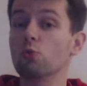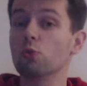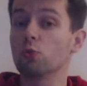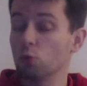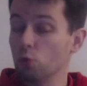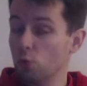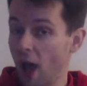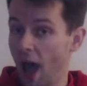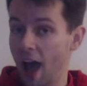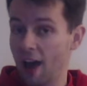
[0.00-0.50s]

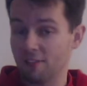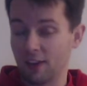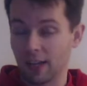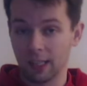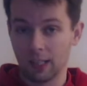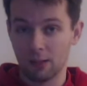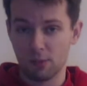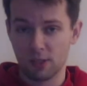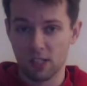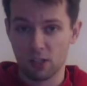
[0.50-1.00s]
do have
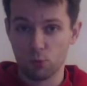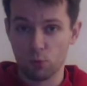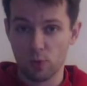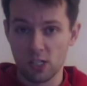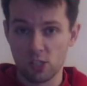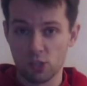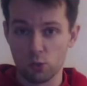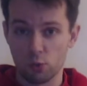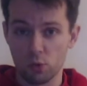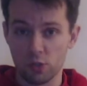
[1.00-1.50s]
unlimited
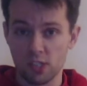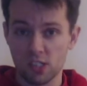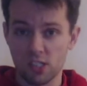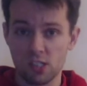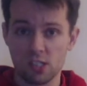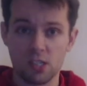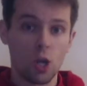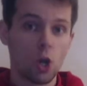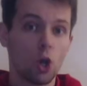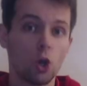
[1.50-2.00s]

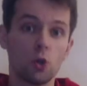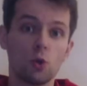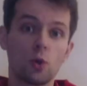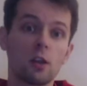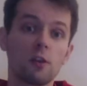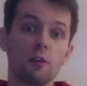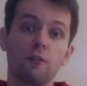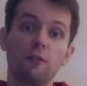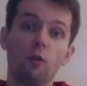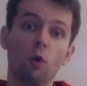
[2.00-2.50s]
resources, you
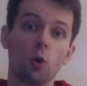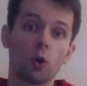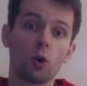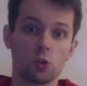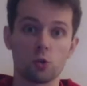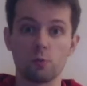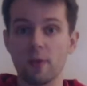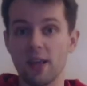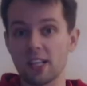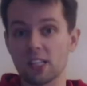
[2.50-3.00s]
can afford
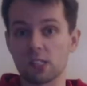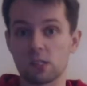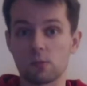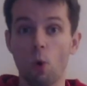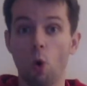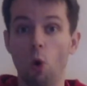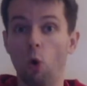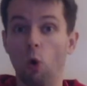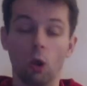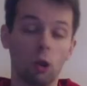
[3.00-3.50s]
to make
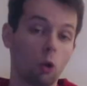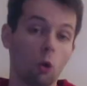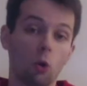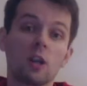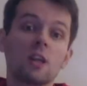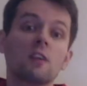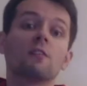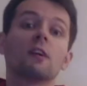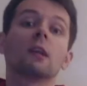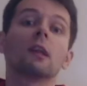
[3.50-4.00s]
small
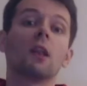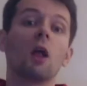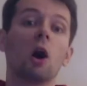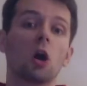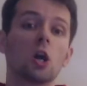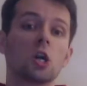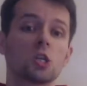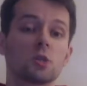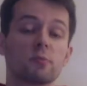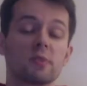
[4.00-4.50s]
or even
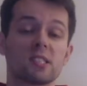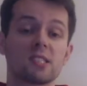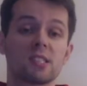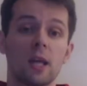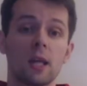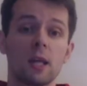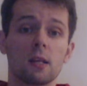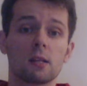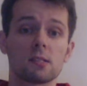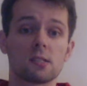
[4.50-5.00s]
large
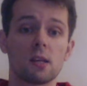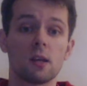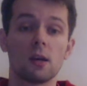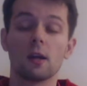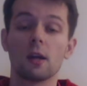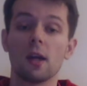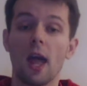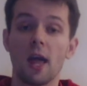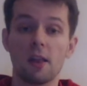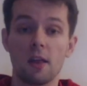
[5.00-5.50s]
mistakes
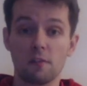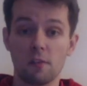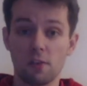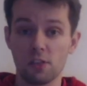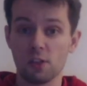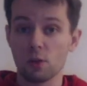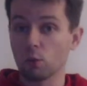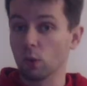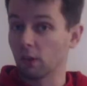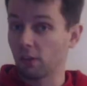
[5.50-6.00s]
and
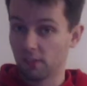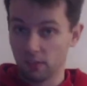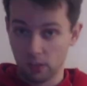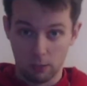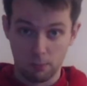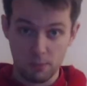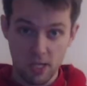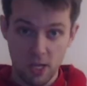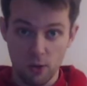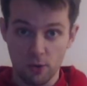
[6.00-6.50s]
everything will
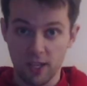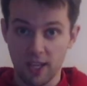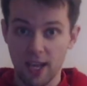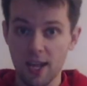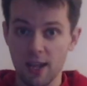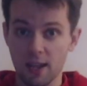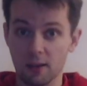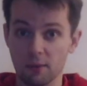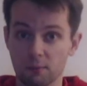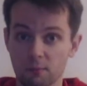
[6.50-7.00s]
still be
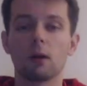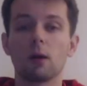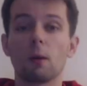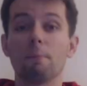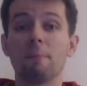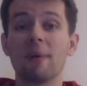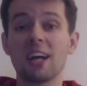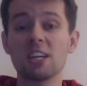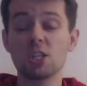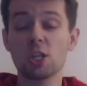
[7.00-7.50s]
okay.
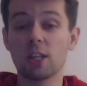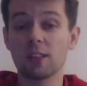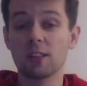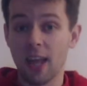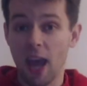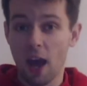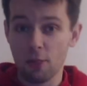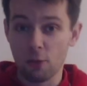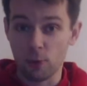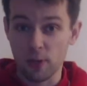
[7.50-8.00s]
Magic the
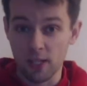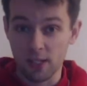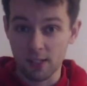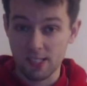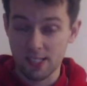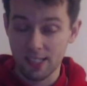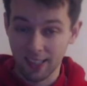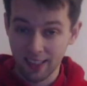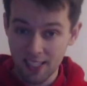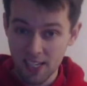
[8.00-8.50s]

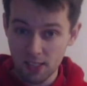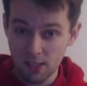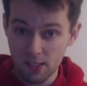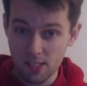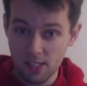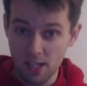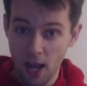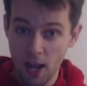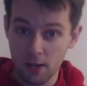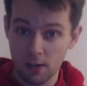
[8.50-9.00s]
Gathering's lead
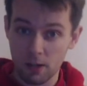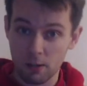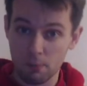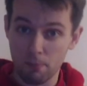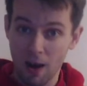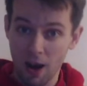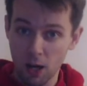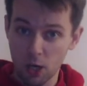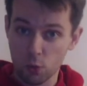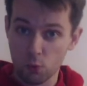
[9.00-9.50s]
designer,
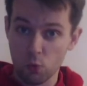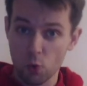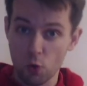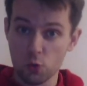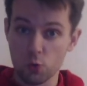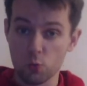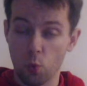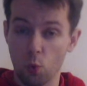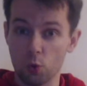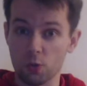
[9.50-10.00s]
Mark
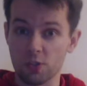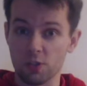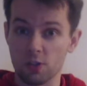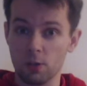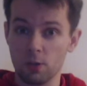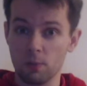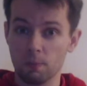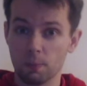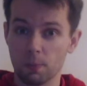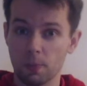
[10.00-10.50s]

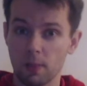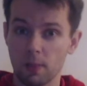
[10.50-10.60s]
Rosewater,